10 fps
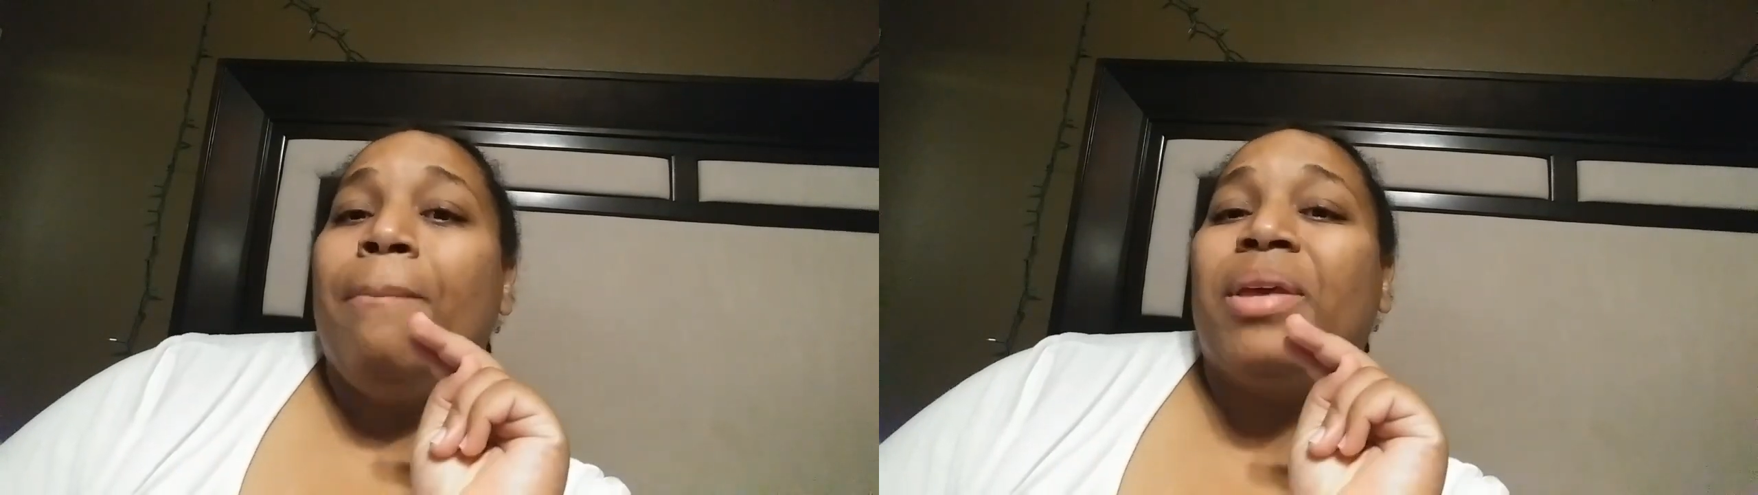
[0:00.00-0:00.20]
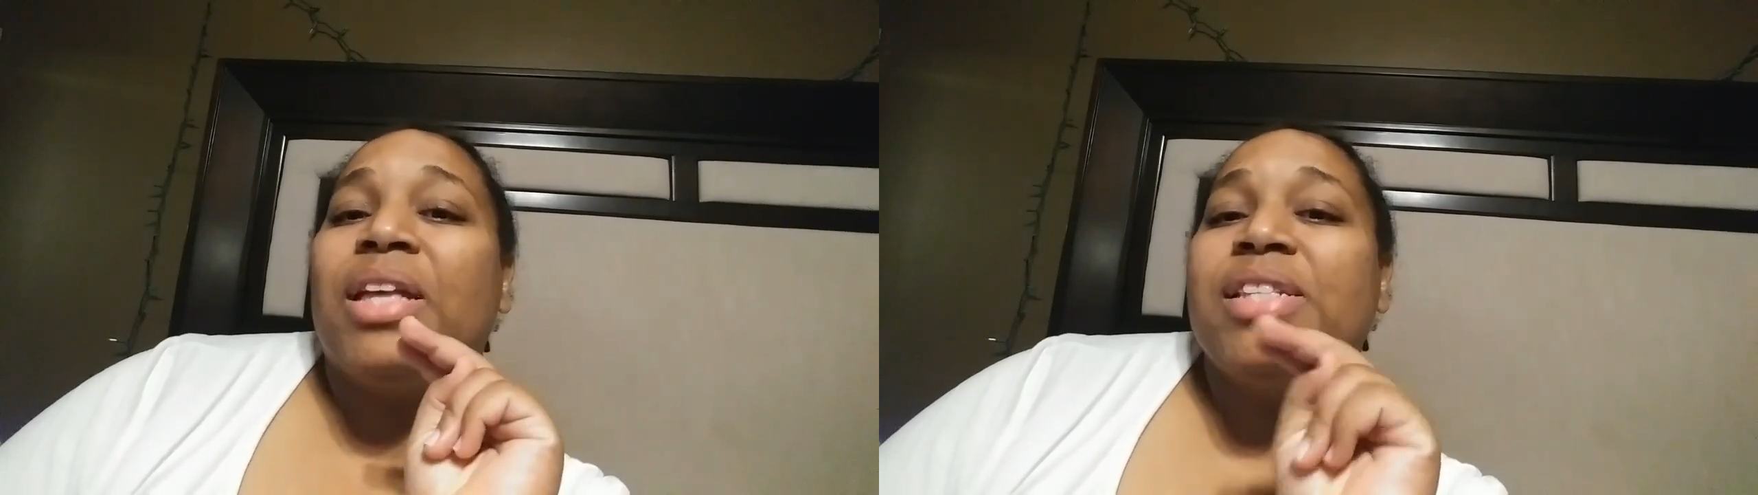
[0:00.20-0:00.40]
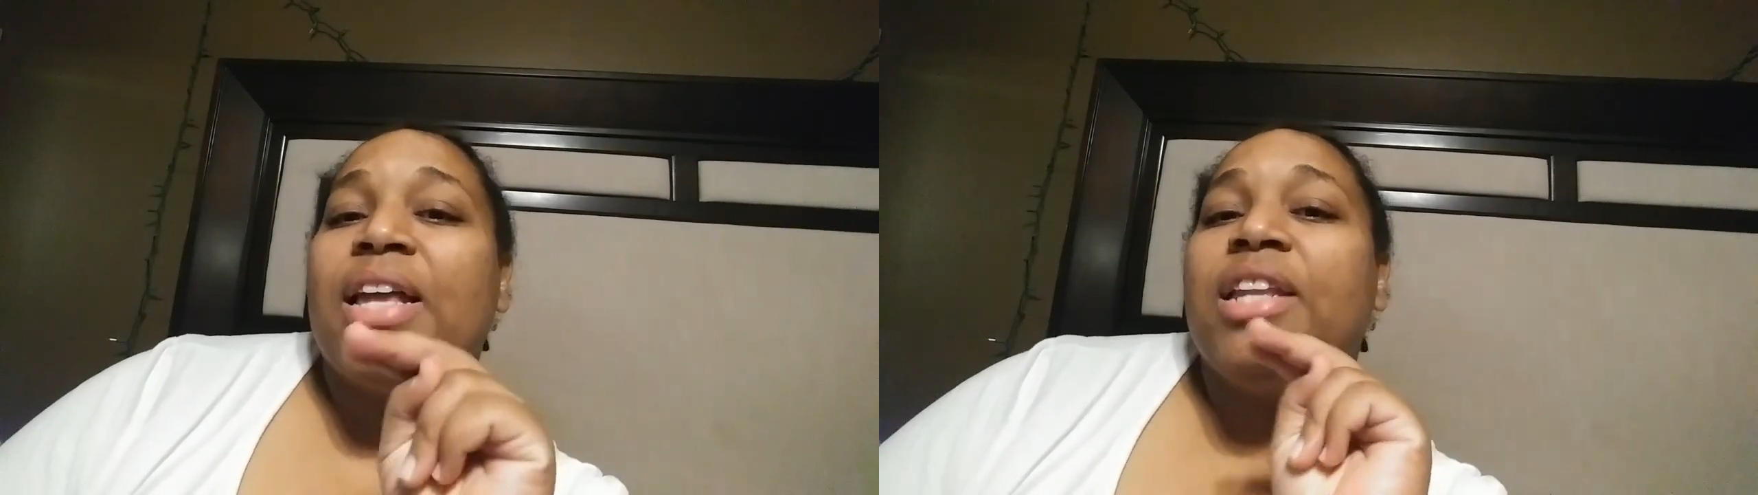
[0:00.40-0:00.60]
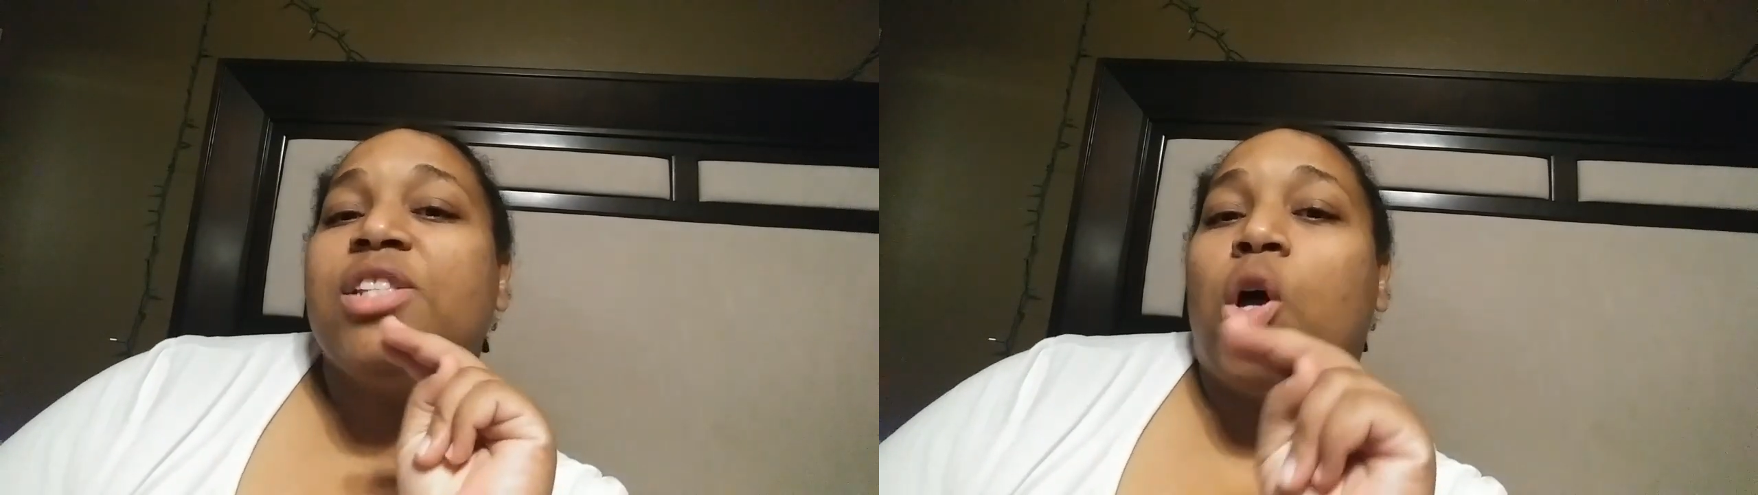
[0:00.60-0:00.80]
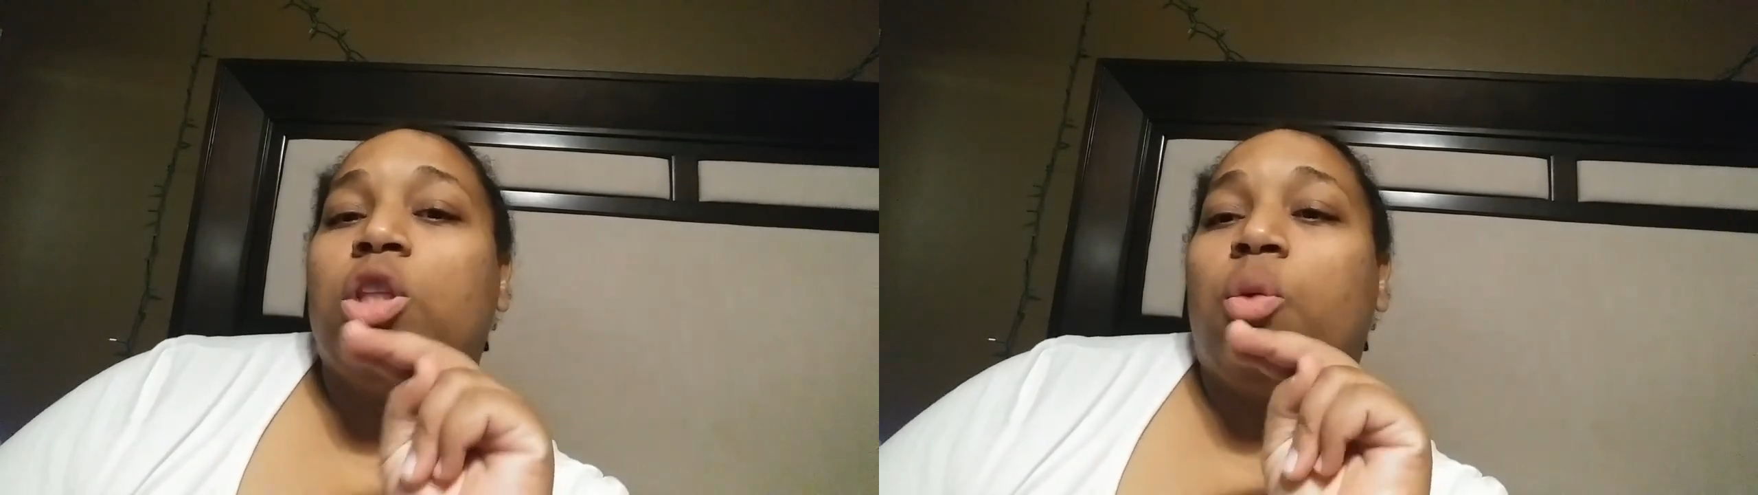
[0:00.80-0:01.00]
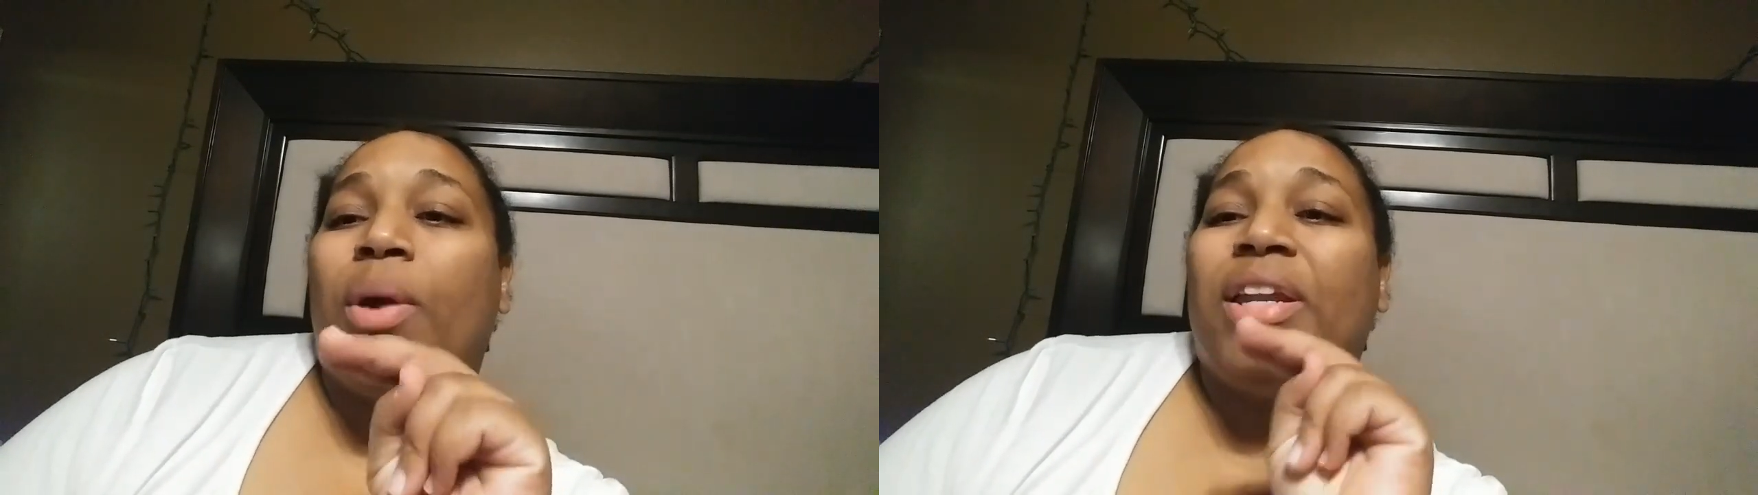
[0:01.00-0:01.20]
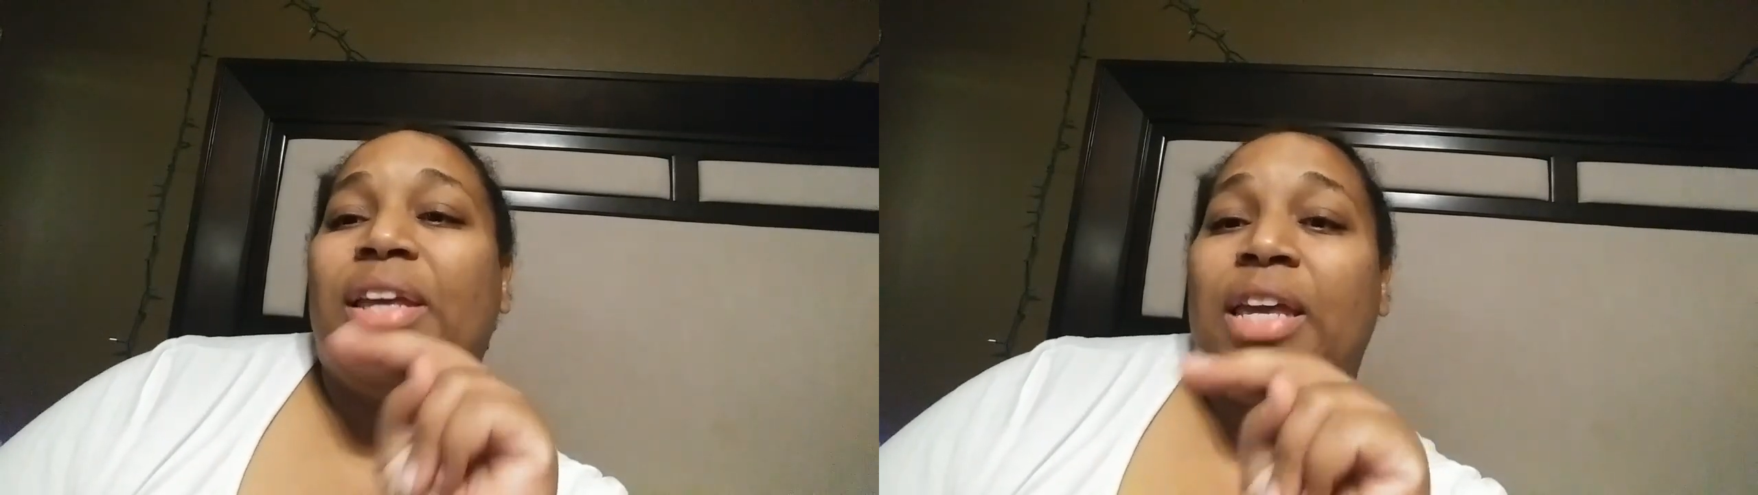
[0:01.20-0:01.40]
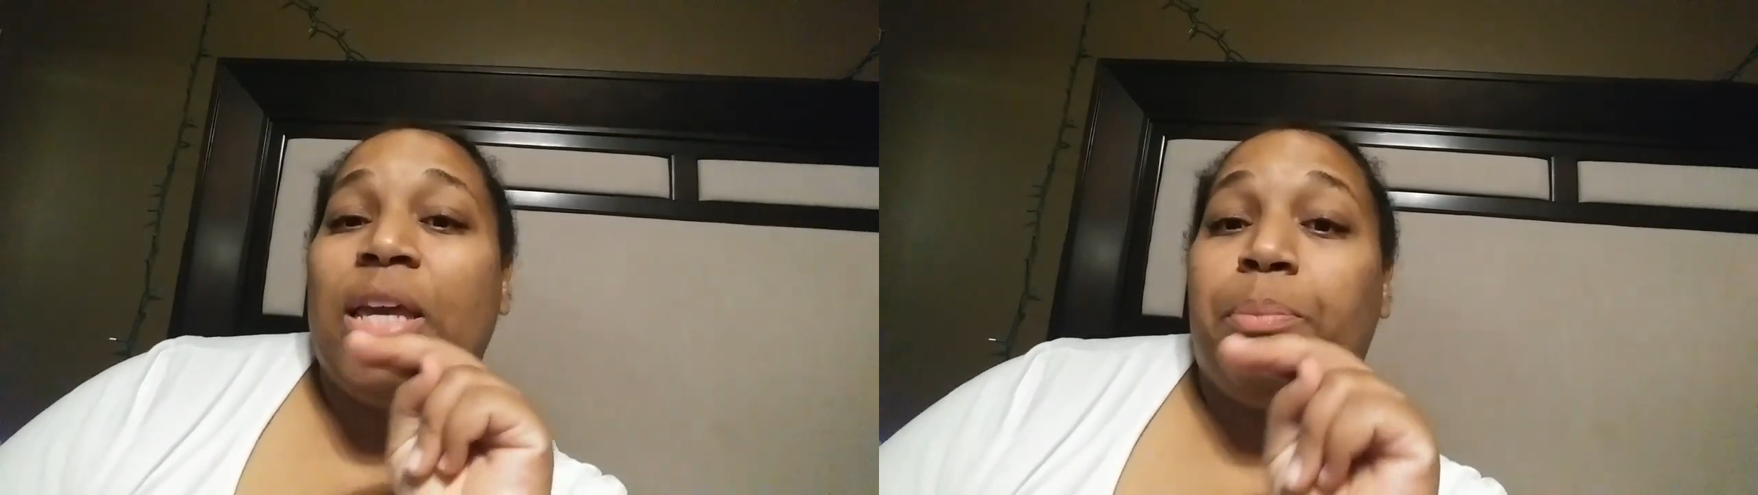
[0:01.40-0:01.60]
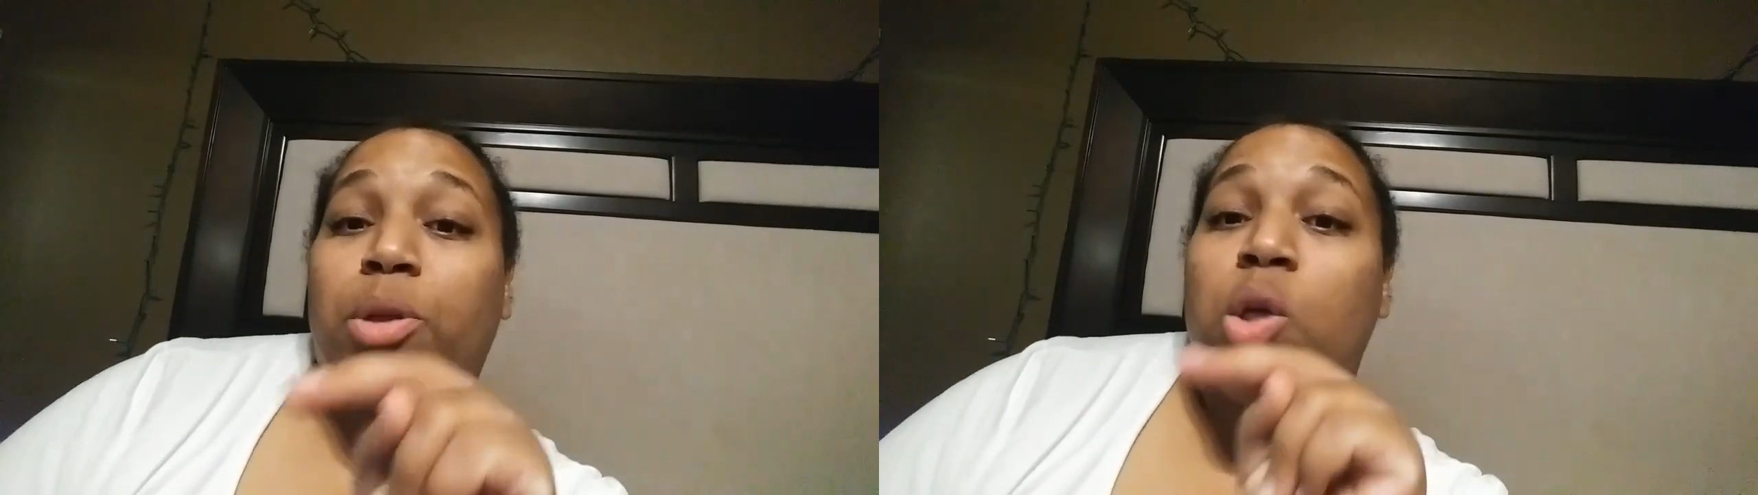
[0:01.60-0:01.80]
because that is the only way to keep